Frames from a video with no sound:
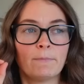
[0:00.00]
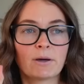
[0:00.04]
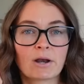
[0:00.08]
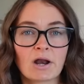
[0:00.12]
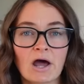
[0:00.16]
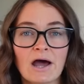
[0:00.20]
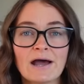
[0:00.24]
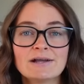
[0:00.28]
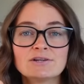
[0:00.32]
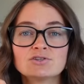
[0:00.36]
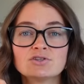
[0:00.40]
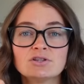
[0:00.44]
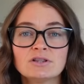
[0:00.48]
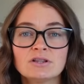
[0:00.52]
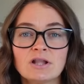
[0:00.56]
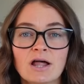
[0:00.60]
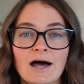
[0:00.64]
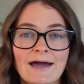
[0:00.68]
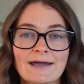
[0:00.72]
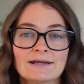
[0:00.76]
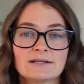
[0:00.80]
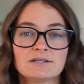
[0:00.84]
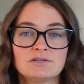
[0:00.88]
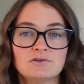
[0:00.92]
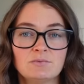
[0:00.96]
But I'd
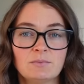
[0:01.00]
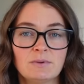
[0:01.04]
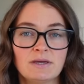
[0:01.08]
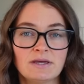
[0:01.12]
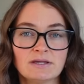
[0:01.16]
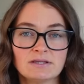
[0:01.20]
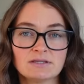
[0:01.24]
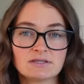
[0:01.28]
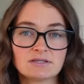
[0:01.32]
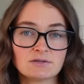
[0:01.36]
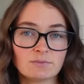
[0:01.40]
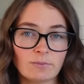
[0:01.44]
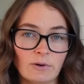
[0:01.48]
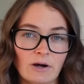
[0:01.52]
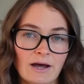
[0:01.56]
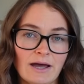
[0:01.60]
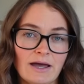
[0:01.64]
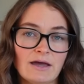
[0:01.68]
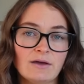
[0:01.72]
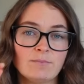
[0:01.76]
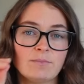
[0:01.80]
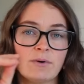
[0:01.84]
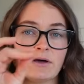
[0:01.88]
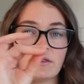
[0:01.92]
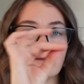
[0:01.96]
like to be
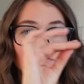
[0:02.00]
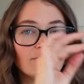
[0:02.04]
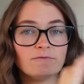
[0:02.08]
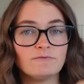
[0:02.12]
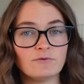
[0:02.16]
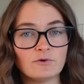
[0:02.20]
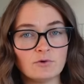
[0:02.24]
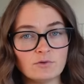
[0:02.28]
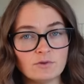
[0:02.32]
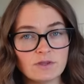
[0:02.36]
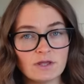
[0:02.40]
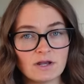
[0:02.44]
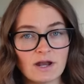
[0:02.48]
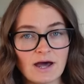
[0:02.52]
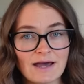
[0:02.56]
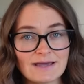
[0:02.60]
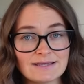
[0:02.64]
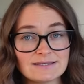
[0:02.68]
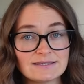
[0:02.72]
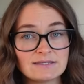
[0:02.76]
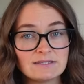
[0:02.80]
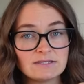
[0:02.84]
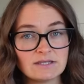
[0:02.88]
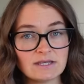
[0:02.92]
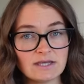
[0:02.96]
inspired by the food that I
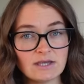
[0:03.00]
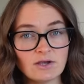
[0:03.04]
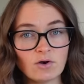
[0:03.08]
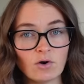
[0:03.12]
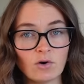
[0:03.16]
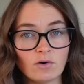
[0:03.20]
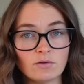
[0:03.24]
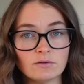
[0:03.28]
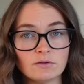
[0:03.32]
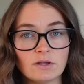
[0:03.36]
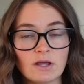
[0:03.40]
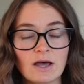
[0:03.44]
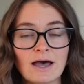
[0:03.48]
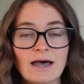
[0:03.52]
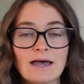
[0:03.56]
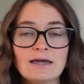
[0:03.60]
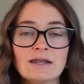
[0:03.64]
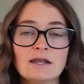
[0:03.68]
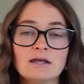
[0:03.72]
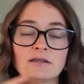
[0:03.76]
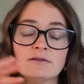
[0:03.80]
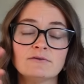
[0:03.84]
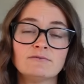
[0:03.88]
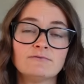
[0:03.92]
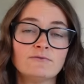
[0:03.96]
see
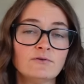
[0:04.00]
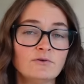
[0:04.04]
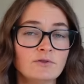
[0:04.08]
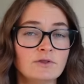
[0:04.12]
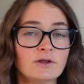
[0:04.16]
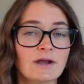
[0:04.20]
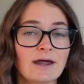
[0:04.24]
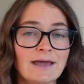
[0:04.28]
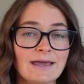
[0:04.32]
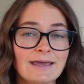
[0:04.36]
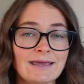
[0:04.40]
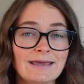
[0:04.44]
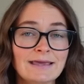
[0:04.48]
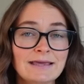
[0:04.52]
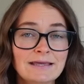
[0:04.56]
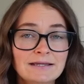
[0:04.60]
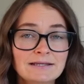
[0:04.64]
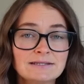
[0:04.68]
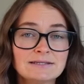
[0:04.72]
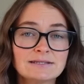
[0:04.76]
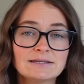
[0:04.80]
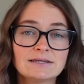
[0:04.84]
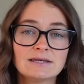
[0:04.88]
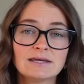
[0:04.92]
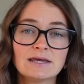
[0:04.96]
online and the food that I
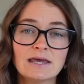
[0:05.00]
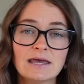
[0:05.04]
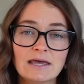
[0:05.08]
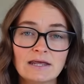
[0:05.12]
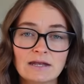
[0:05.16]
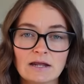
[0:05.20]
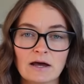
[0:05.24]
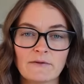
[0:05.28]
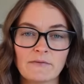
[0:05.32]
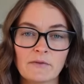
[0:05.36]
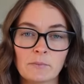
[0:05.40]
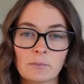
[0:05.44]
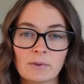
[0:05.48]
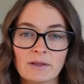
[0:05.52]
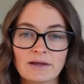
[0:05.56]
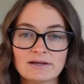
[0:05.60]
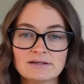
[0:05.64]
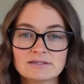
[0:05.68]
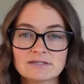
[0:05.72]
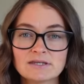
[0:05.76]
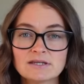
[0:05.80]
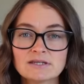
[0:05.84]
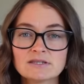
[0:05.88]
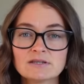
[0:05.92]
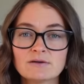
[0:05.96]
eat in other
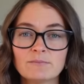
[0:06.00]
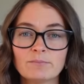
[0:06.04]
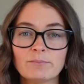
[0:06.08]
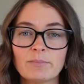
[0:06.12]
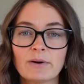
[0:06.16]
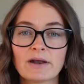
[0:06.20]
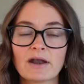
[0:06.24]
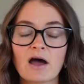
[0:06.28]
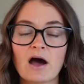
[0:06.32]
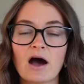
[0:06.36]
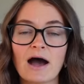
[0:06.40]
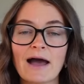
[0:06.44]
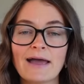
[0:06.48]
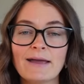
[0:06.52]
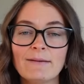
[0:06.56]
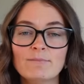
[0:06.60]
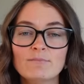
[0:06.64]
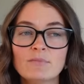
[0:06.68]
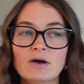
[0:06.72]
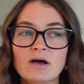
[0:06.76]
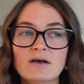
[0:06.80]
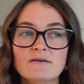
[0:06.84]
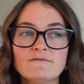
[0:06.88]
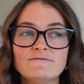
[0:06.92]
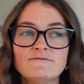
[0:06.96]
places, but
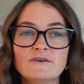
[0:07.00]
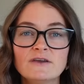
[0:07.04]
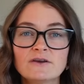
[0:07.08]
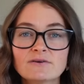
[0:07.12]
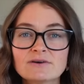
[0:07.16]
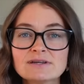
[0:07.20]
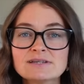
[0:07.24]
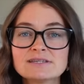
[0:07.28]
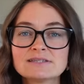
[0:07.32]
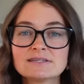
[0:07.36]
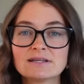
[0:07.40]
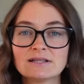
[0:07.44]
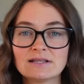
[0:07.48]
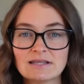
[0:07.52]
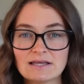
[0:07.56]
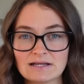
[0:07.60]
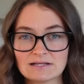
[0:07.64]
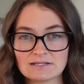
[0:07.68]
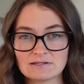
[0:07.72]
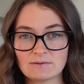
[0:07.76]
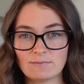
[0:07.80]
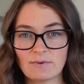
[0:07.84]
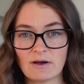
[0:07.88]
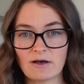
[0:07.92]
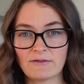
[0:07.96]
I'm very
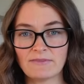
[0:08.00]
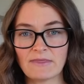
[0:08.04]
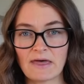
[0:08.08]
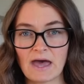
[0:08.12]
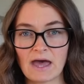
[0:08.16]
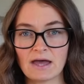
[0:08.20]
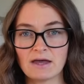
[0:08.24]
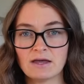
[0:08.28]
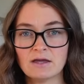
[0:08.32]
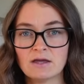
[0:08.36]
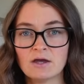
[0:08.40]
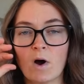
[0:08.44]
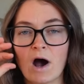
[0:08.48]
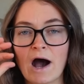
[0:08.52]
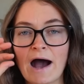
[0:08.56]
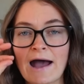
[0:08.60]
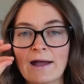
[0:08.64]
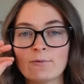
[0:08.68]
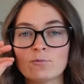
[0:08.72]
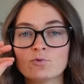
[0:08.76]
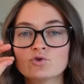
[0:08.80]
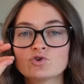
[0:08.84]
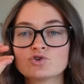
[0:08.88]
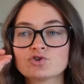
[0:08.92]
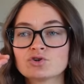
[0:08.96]
select about that. I
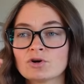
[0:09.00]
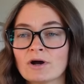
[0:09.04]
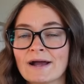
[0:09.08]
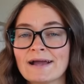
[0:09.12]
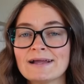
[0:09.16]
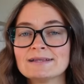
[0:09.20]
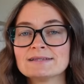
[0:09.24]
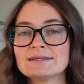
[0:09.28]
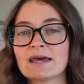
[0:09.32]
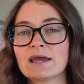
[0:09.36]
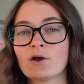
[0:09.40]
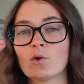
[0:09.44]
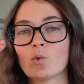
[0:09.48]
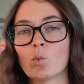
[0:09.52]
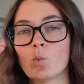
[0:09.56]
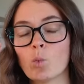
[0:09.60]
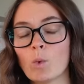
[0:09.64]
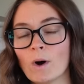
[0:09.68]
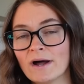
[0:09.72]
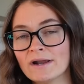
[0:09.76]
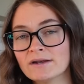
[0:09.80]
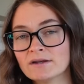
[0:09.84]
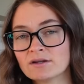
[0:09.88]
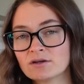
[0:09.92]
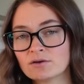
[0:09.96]
will try and take
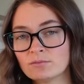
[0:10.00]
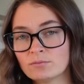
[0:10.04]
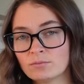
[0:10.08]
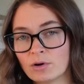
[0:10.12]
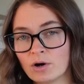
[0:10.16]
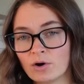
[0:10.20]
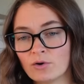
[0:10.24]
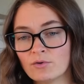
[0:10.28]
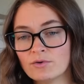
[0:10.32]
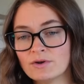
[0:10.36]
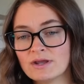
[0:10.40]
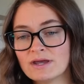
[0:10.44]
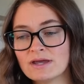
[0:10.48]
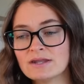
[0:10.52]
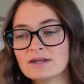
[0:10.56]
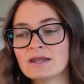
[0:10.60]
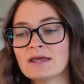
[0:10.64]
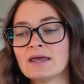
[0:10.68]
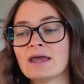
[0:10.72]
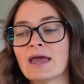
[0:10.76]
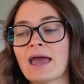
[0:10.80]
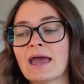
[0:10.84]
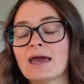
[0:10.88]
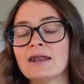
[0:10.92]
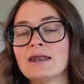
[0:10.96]
one component
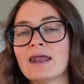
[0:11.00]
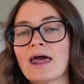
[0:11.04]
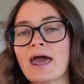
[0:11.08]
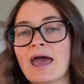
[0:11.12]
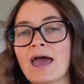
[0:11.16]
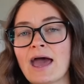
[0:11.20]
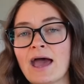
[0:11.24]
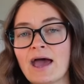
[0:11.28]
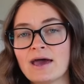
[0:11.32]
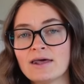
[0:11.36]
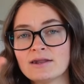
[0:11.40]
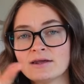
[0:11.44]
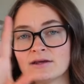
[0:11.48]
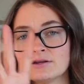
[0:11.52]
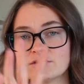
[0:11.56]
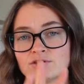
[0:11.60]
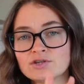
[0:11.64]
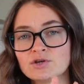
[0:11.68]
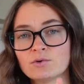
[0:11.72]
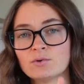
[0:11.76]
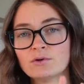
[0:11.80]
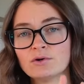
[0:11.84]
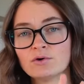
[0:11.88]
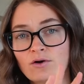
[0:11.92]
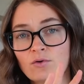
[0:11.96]
and add it
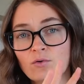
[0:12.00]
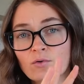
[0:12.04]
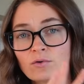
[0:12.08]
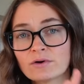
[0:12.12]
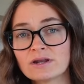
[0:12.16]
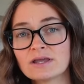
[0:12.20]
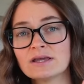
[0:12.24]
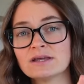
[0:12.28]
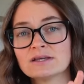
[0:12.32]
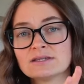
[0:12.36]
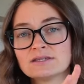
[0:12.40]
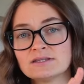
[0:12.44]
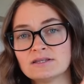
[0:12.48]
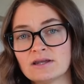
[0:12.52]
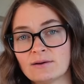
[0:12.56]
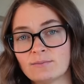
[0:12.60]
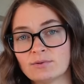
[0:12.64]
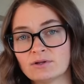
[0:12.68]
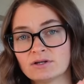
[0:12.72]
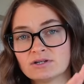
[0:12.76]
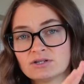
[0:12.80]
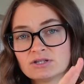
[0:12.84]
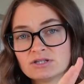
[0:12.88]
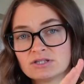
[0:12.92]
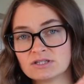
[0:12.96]
to an already
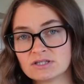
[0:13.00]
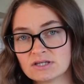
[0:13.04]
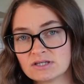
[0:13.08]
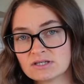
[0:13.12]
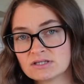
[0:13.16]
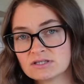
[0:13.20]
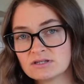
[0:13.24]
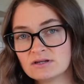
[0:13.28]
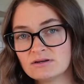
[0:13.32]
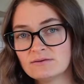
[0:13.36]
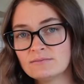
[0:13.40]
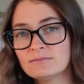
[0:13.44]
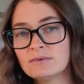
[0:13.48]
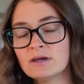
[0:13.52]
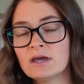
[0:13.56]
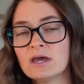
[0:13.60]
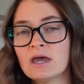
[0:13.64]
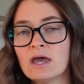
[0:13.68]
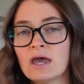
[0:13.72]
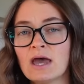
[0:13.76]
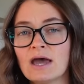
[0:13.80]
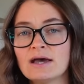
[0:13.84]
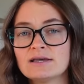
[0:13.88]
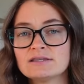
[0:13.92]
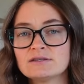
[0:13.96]
established system
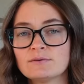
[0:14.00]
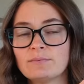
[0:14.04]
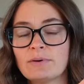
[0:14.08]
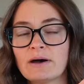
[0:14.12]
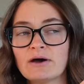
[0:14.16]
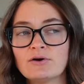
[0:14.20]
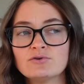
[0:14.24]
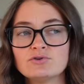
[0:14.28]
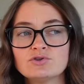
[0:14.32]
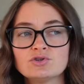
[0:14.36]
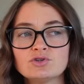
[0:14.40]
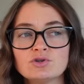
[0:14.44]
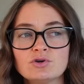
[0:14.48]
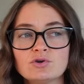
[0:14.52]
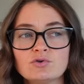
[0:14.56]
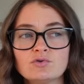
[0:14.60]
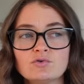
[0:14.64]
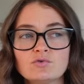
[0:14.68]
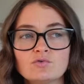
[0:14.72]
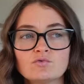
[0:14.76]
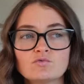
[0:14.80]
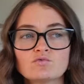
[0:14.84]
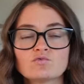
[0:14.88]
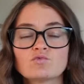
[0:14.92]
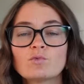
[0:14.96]
as opposed
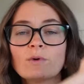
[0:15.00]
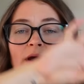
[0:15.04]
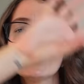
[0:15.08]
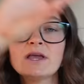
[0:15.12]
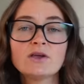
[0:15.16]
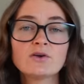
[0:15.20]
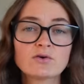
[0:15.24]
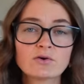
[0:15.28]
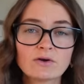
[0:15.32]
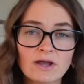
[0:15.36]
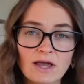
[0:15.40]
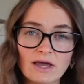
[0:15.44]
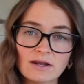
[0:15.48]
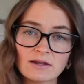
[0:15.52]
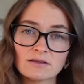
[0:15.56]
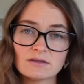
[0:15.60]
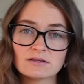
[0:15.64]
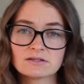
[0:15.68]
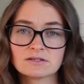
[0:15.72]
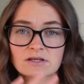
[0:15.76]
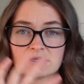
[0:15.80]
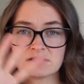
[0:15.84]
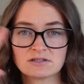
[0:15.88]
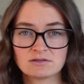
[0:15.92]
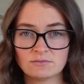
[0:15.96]
to recreating the
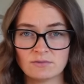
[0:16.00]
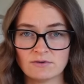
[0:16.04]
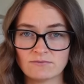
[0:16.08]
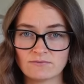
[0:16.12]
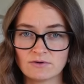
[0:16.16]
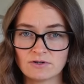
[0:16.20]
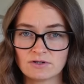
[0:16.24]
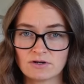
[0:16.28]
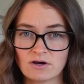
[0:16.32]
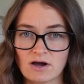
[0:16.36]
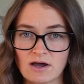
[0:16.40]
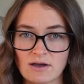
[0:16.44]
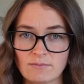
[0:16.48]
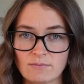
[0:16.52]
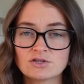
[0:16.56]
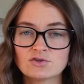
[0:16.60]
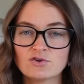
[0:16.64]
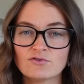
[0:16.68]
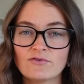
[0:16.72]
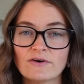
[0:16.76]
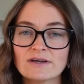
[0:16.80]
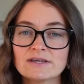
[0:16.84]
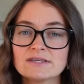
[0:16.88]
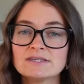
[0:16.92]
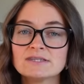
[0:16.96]
system every time. So
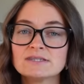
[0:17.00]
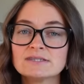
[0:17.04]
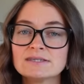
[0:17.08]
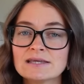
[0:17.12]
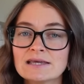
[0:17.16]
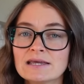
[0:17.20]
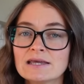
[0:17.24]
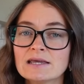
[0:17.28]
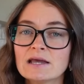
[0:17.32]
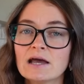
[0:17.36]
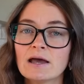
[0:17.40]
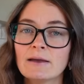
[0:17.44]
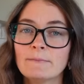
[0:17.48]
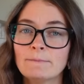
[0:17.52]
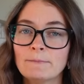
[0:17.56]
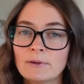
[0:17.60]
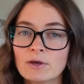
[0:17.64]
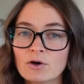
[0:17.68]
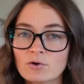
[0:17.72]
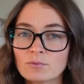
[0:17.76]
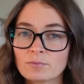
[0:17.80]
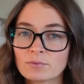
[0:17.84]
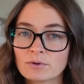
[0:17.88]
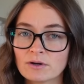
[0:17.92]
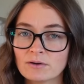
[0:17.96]
if I see a
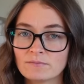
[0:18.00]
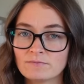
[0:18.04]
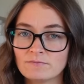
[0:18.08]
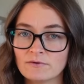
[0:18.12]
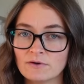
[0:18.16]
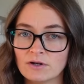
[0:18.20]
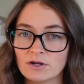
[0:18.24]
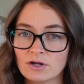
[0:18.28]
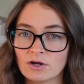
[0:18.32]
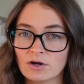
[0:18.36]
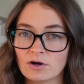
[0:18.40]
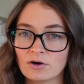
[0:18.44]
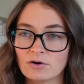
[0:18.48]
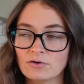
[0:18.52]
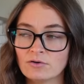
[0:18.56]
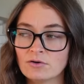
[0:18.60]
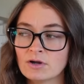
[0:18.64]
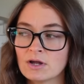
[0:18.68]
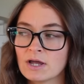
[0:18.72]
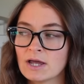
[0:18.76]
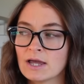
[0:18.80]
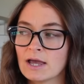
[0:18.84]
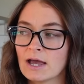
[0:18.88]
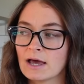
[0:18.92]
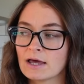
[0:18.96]
meal prep video
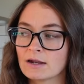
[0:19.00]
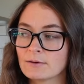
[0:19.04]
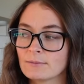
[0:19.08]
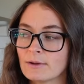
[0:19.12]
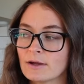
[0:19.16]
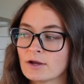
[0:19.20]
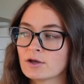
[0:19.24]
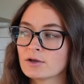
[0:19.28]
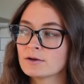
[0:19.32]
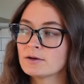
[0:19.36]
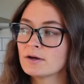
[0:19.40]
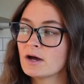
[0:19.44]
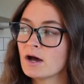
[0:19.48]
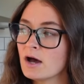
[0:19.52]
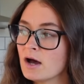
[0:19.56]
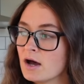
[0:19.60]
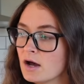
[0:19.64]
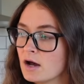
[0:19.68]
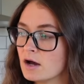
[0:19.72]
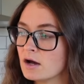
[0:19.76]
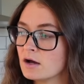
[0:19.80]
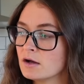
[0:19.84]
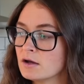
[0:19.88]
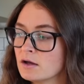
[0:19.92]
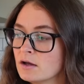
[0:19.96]
and I'm like,
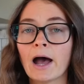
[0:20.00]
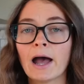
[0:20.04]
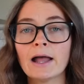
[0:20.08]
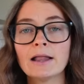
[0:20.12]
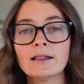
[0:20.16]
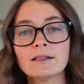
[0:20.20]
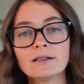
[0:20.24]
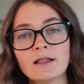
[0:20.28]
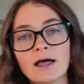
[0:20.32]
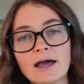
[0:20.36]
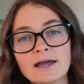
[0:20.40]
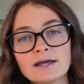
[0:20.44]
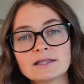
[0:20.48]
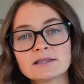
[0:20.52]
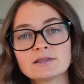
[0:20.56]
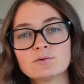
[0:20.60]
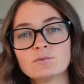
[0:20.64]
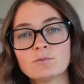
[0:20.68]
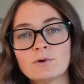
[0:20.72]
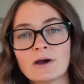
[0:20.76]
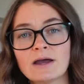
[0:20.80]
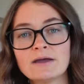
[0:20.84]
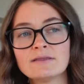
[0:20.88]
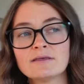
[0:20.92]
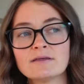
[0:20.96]
huh, I like the
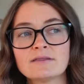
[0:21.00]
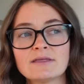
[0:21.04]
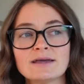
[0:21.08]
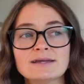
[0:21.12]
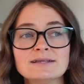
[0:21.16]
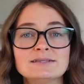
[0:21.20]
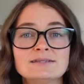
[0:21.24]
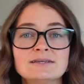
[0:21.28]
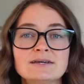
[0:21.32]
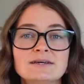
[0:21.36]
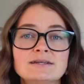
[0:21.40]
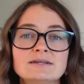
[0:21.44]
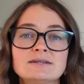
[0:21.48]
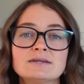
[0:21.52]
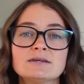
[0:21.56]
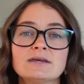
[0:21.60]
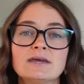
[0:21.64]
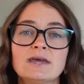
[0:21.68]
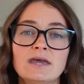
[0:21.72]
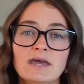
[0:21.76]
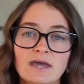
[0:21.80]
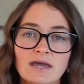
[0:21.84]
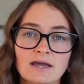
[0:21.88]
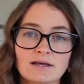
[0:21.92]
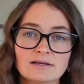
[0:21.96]
way that they did
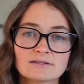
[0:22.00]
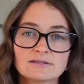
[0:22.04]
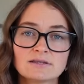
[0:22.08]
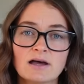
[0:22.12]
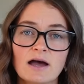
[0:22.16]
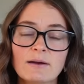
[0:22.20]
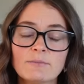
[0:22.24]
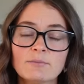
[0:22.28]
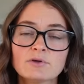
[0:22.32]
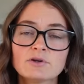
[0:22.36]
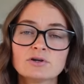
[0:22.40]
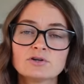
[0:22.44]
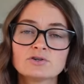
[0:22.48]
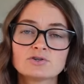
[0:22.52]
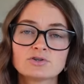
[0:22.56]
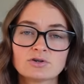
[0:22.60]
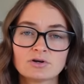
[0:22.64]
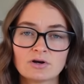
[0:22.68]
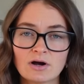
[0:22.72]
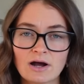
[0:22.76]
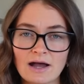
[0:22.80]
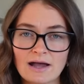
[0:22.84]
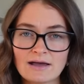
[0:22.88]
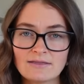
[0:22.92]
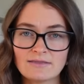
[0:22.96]
X, I'm gonna
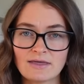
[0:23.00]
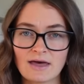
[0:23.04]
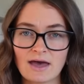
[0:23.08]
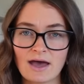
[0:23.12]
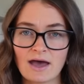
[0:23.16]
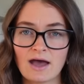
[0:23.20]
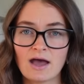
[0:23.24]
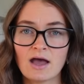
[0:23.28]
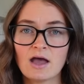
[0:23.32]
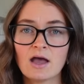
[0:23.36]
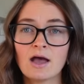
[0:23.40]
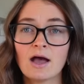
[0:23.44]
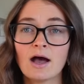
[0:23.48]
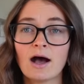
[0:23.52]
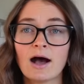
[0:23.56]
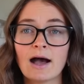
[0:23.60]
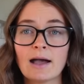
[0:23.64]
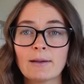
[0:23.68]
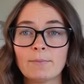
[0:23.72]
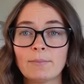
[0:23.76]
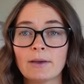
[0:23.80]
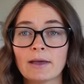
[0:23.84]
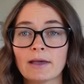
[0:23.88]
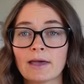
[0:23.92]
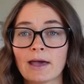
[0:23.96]
try that.
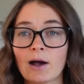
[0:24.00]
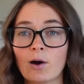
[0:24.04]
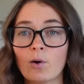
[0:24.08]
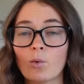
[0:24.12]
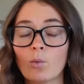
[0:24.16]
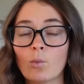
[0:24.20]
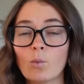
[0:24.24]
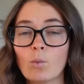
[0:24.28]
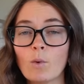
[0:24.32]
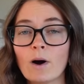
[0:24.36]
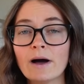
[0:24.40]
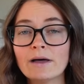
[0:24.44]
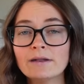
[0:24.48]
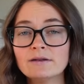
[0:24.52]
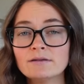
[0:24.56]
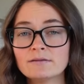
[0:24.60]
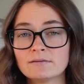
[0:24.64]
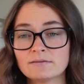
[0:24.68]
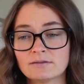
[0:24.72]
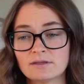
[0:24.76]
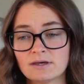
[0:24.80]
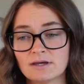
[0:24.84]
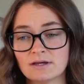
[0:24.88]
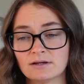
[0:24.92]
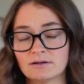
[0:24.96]
I pick out one
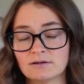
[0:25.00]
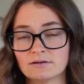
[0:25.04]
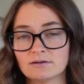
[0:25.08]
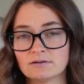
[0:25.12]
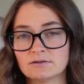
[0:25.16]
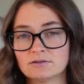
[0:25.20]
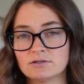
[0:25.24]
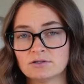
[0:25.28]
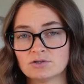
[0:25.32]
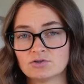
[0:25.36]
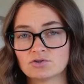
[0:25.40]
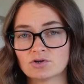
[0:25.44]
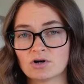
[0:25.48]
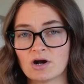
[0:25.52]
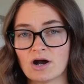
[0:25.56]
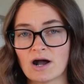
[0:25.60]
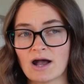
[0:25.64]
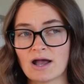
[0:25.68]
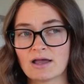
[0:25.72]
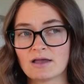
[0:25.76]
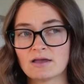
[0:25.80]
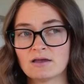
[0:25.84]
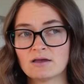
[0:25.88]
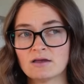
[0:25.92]
thing to try.